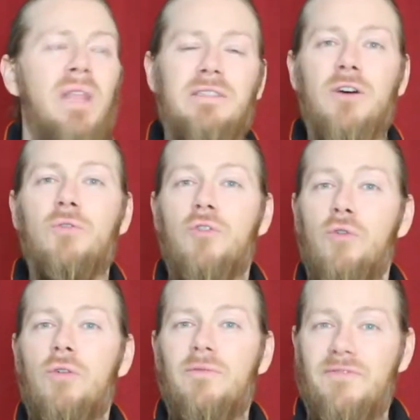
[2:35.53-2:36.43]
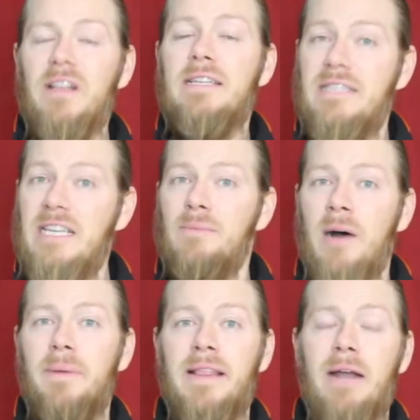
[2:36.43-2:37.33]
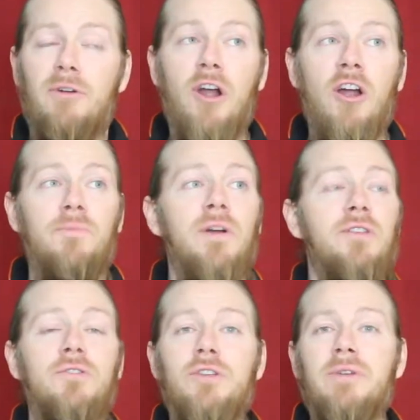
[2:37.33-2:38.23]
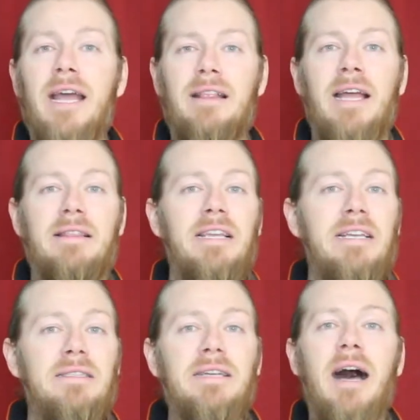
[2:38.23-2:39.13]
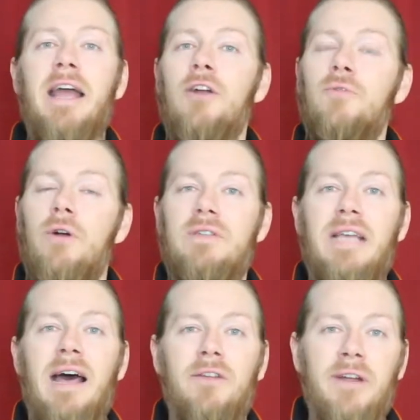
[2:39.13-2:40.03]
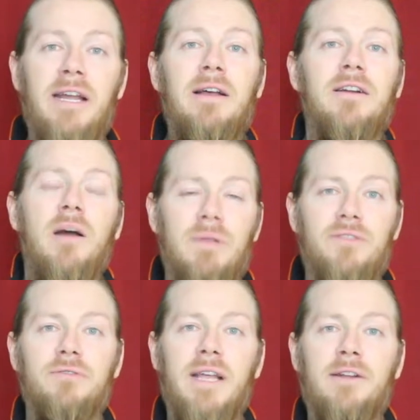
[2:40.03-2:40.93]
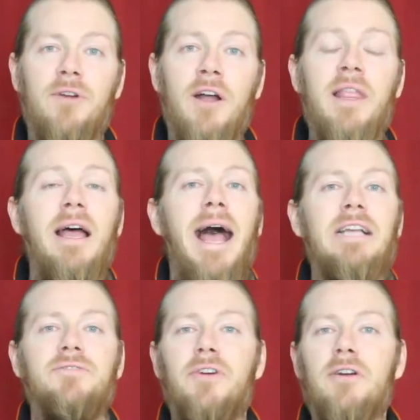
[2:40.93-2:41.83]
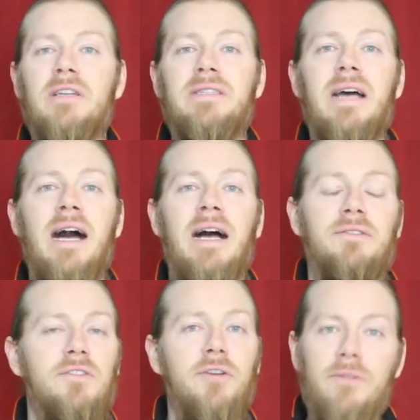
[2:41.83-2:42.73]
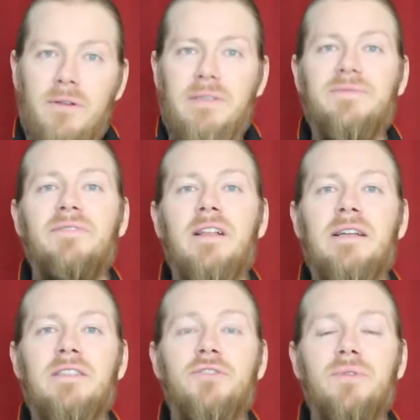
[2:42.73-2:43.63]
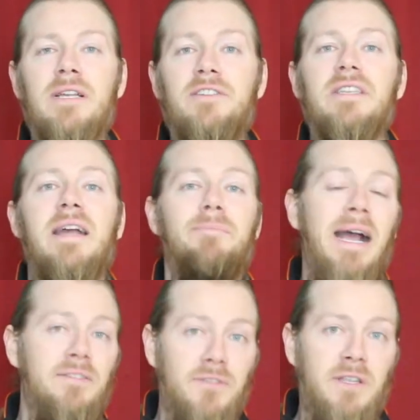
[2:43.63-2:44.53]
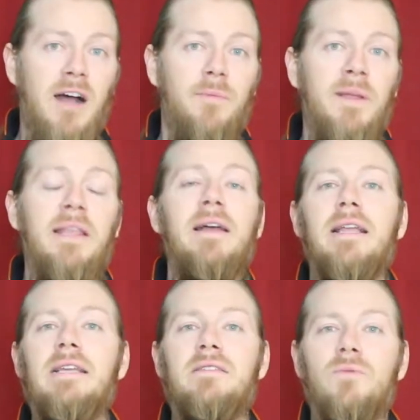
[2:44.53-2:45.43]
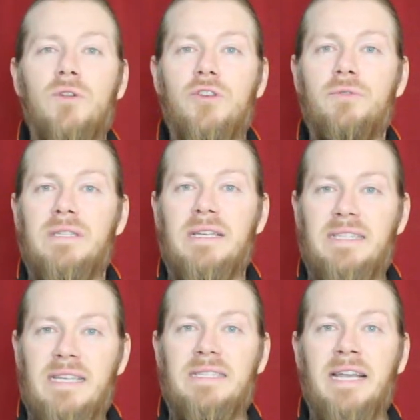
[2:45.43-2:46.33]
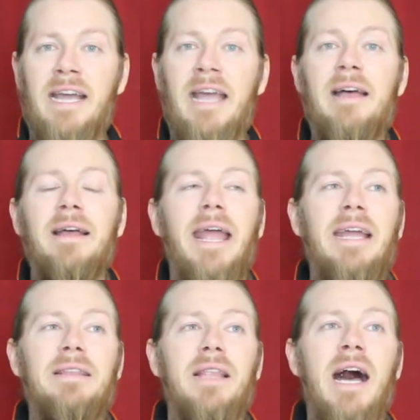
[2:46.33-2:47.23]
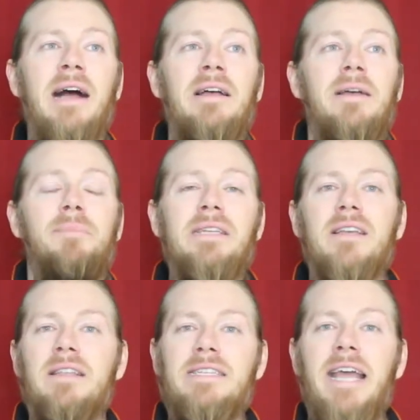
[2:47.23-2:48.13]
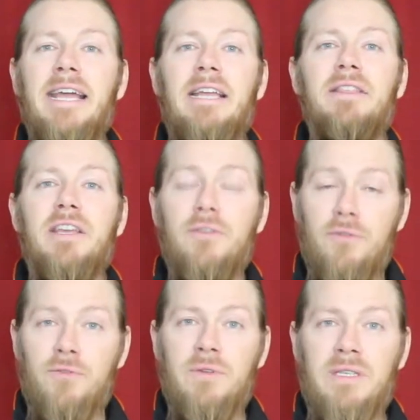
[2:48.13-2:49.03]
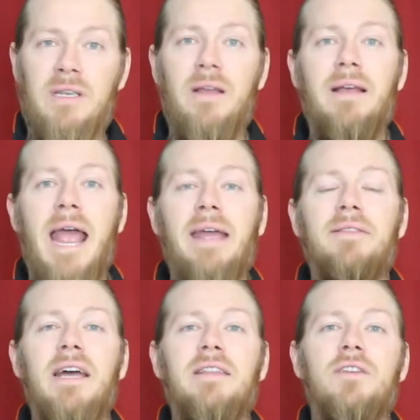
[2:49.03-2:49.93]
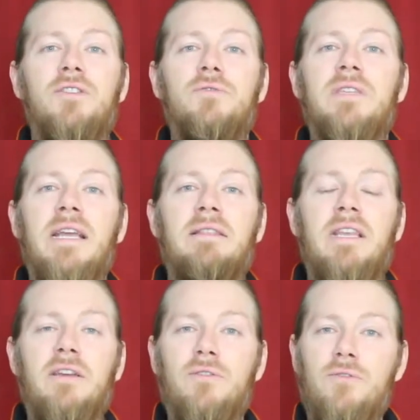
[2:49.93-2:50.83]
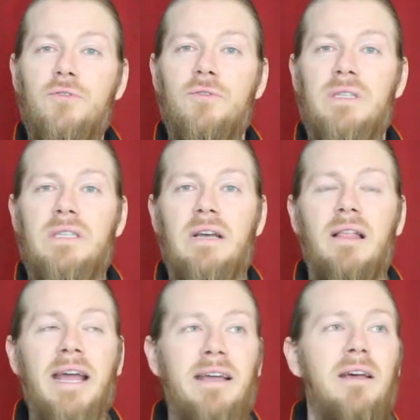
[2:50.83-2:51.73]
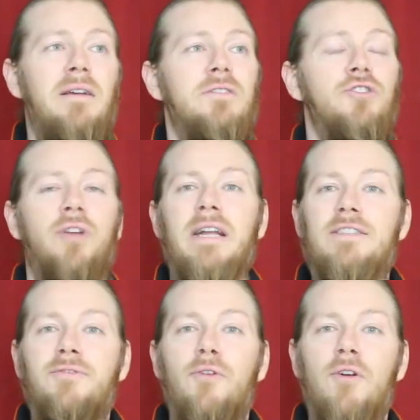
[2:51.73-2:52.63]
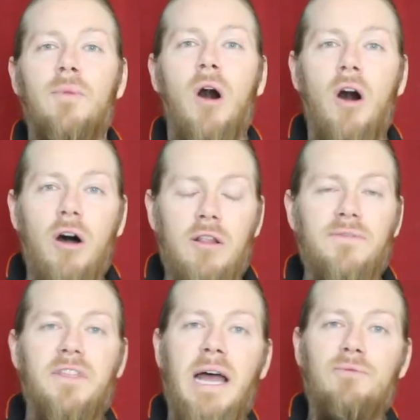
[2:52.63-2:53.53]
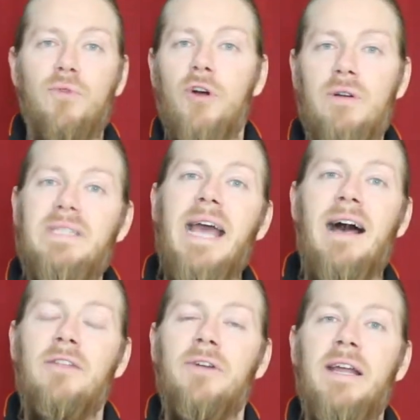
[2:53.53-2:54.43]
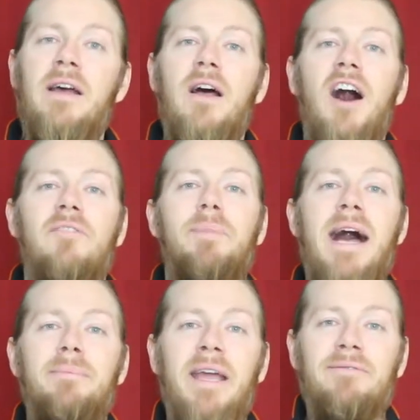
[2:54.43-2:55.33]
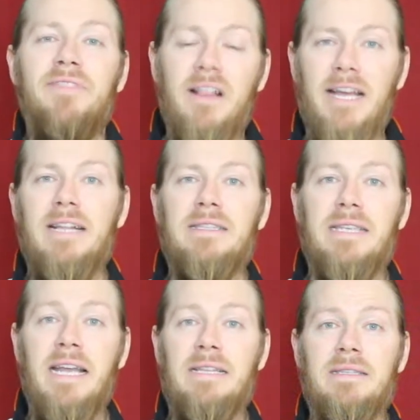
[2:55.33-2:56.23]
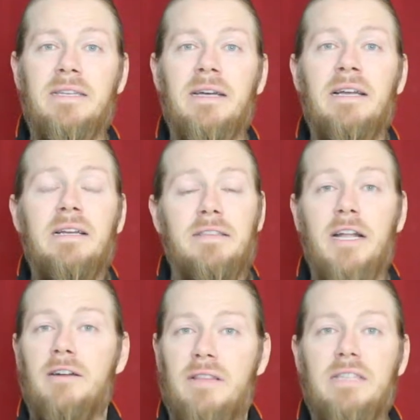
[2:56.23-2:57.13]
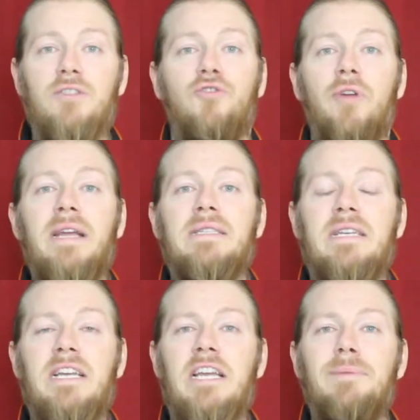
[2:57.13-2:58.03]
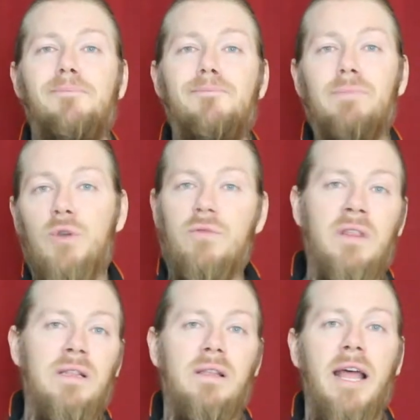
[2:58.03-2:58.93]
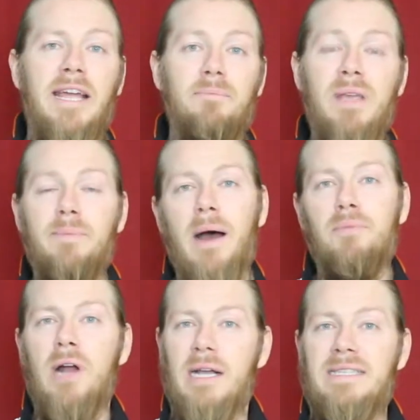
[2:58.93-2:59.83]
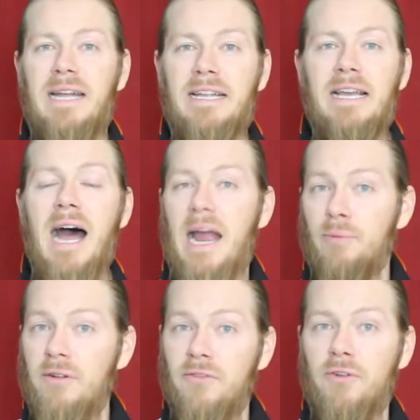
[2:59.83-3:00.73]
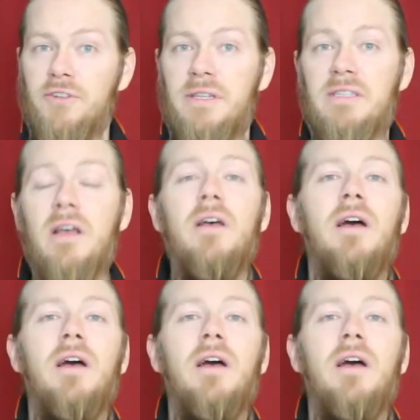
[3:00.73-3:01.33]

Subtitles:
So cool villain team up in that regard, but you do get like the entire Rogues Gallery coming through later on. As far as Turtles villains, you really just get Baxter Stockman. He's the one who is assisting in basically taking the ooze and then using the ooze to like transform all of that Rogues Gallery of Batman villains into, you know, these crazy mutant, like Bebop Rocksteady hybrid versions